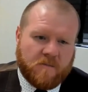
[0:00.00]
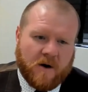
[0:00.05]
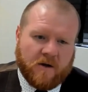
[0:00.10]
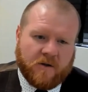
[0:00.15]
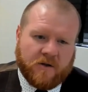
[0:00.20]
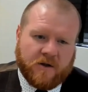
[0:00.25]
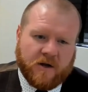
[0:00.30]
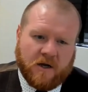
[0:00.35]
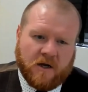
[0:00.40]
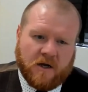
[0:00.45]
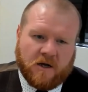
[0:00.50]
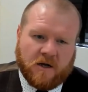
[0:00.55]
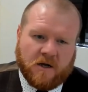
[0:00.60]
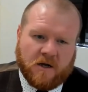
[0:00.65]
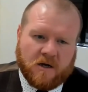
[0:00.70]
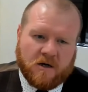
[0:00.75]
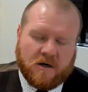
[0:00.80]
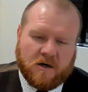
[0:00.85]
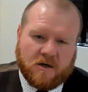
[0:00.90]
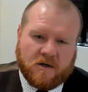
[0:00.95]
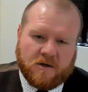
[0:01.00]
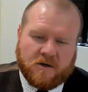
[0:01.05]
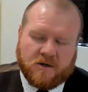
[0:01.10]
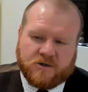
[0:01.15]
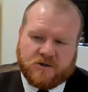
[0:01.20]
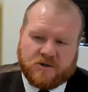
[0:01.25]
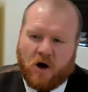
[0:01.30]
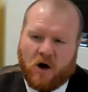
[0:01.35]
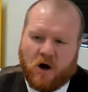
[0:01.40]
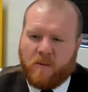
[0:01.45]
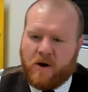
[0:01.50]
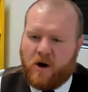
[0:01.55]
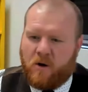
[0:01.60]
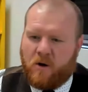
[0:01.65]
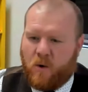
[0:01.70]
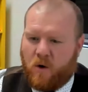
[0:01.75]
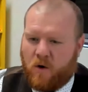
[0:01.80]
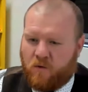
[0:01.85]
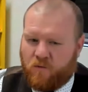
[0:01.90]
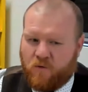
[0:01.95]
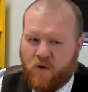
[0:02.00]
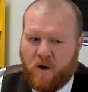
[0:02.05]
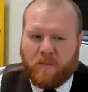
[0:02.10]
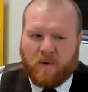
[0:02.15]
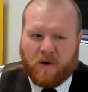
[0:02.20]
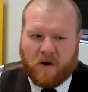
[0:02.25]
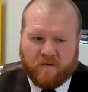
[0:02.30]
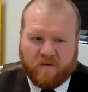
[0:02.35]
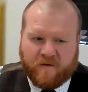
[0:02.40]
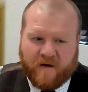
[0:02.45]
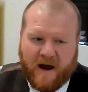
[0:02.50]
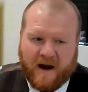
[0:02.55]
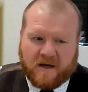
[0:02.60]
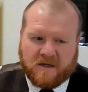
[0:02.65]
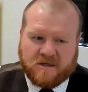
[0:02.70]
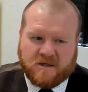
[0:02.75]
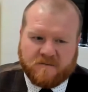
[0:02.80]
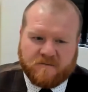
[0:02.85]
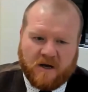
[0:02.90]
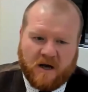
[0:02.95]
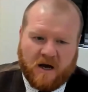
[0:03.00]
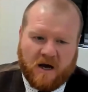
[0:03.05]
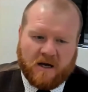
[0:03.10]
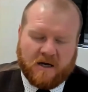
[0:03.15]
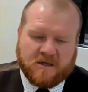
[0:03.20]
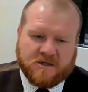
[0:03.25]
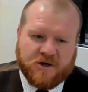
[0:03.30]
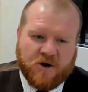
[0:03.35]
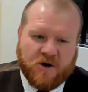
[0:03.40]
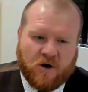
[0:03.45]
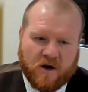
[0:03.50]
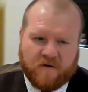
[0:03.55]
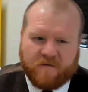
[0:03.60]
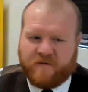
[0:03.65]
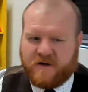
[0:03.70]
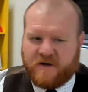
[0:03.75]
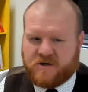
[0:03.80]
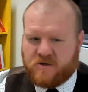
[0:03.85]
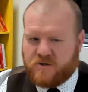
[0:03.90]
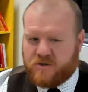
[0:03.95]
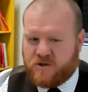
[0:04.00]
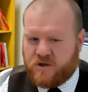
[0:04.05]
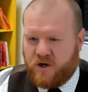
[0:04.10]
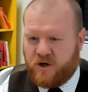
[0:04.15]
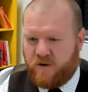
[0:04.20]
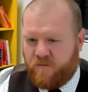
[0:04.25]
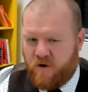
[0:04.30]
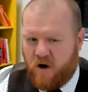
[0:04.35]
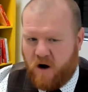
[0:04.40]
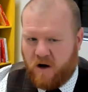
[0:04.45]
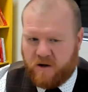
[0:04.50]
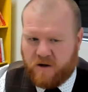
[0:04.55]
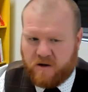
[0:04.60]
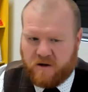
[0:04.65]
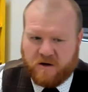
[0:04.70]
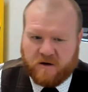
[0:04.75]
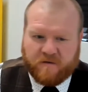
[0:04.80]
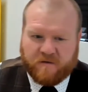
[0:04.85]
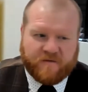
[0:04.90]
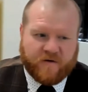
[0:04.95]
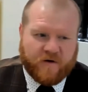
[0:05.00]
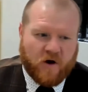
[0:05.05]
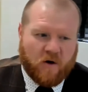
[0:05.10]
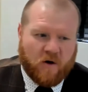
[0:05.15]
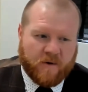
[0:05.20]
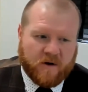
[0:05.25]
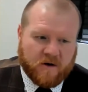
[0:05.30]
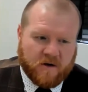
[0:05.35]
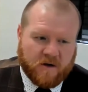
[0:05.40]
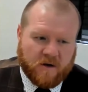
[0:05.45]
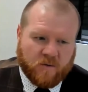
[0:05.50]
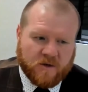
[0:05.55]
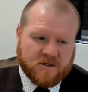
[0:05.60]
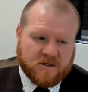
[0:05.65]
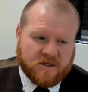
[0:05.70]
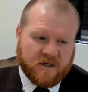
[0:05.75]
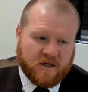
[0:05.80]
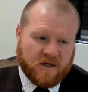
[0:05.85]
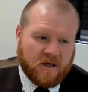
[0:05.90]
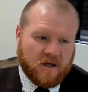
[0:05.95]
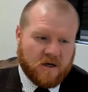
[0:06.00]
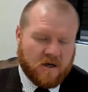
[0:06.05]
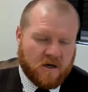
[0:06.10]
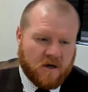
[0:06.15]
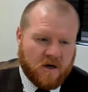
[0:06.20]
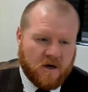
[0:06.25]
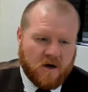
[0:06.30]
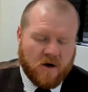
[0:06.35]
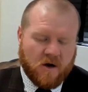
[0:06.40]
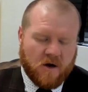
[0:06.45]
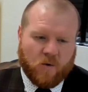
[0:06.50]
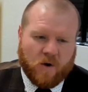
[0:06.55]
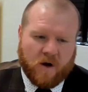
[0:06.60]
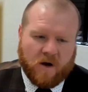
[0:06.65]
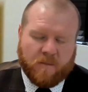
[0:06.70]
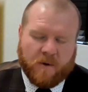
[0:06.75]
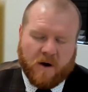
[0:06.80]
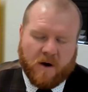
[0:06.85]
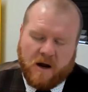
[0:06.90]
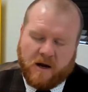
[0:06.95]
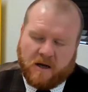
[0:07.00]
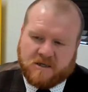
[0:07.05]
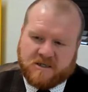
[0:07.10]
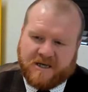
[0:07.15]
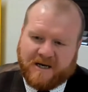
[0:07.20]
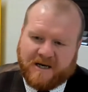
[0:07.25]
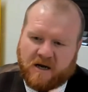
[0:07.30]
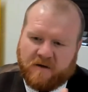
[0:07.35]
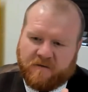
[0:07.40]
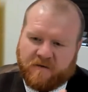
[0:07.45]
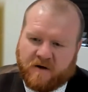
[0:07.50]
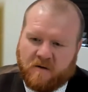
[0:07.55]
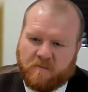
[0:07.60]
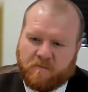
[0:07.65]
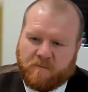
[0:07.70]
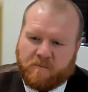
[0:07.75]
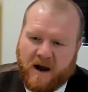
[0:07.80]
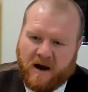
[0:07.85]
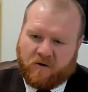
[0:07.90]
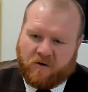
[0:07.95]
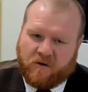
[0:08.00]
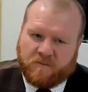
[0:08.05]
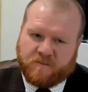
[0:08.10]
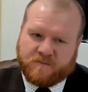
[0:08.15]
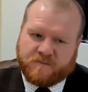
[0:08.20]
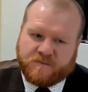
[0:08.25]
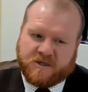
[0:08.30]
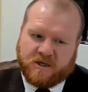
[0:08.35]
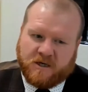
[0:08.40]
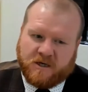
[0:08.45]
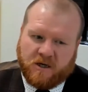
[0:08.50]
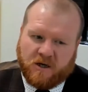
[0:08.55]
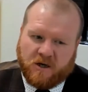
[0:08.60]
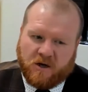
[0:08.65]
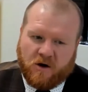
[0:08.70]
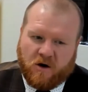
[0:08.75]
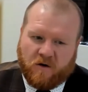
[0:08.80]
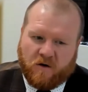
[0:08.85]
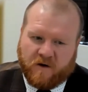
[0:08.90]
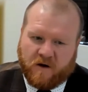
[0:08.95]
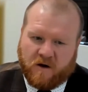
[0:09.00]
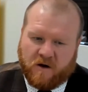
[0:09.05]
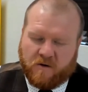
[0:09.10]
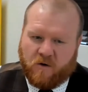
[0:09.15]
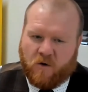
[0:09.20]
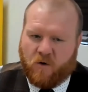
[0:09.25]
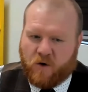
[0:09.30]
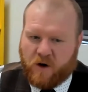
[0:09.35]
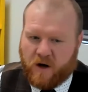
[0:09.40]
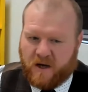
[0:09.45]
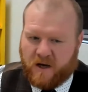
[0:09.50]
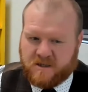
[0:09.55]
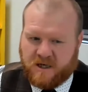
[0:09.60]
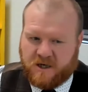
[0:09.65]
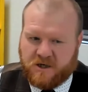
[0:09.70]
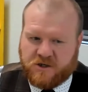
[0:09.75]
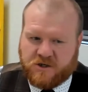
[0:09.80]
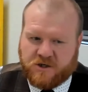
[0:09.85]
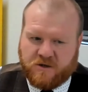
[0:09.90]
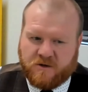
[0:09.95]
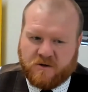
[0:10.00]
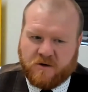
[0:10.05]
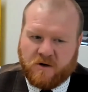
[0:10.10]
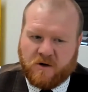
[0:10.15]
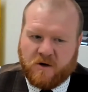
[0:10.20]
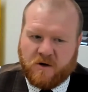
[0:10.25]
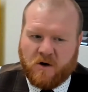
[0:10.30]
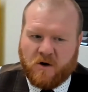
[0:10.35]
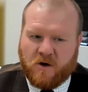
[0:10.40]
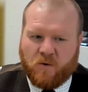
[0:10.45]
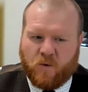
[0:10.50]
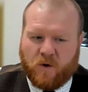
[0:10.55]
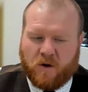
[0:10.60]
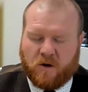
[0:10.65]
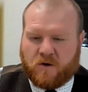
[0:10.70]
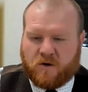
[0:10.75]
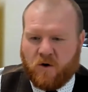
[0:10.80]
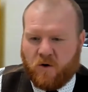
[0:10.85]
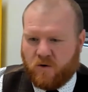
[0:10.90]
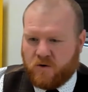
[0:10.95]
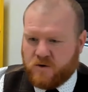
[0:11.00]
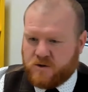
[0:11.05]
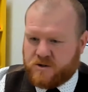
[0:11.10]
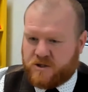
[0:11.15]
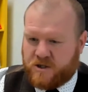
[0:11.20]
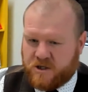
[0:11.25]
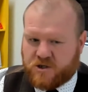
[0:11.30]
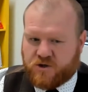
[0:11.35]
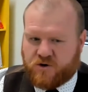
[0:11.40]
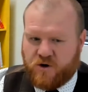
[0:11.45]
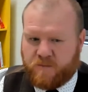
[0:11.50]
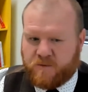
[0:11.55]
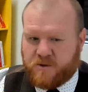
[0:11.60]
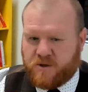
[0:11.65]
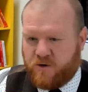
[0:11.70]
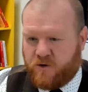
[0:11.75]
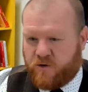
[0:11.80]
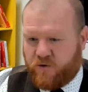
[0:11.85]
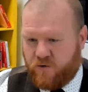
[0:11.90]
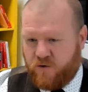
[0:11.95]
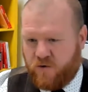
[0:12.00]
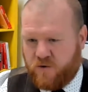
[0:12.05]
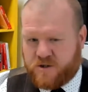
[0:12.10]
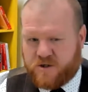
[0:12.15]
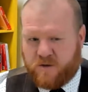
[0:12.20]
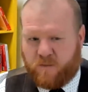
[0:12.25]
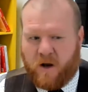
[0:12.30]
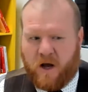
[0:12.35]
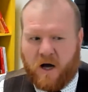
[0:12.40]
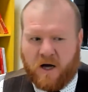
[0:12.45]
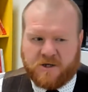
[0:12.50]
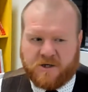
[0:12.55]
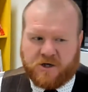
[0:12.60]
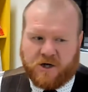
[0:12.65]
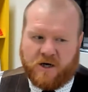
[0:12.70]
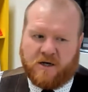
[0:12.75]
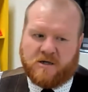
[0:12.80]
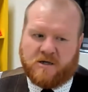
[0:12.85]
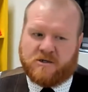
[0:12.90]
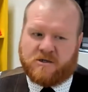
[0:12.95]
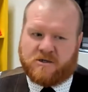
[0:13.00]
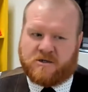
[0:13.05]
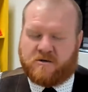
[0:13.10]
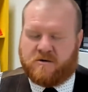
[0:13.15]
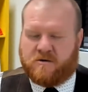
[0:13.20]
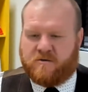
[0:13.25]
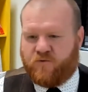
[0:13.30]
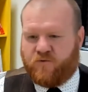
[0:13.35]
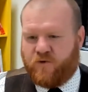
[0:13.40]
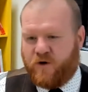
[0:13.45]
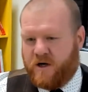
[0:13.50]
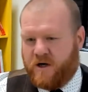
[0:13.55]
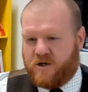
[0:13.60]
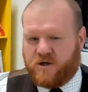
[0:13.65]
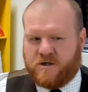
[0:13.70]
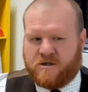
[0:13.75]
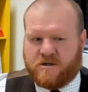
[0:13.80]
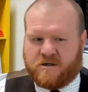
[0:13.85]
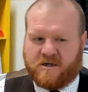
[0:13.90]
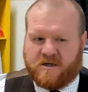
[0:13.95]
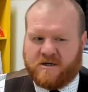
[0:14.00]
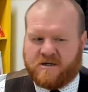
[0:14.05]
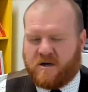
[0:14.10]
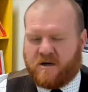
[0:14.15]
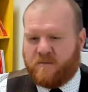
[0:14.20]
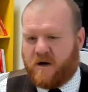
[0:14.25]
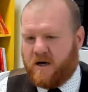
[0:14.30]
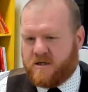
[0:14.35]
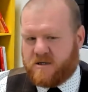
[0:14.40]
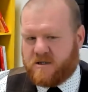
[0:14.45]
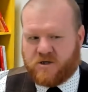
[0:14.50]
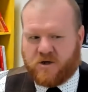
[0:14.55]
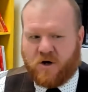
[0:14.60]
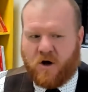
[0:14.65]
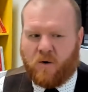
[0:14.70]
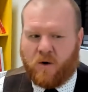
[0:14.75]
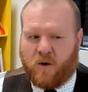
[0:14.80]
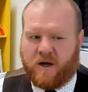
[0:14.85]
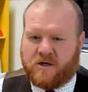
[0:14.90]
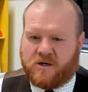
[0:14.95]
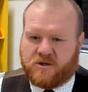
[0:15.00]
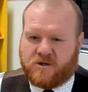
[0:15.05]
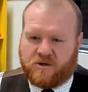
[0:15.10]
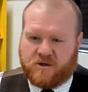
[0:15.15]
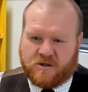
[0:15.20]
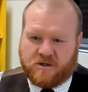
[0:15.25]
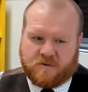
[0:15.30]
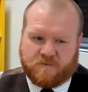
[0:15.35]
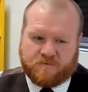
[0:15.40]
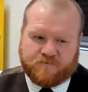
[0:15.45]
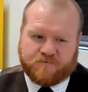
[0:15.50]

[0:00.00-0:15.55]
But the domino or ripple effect is not an official term, rather than a phenomenon that we see whereby a significant bankruptcy of an organization will cause disruption through supply chains, regions, and in some cases, whole industries.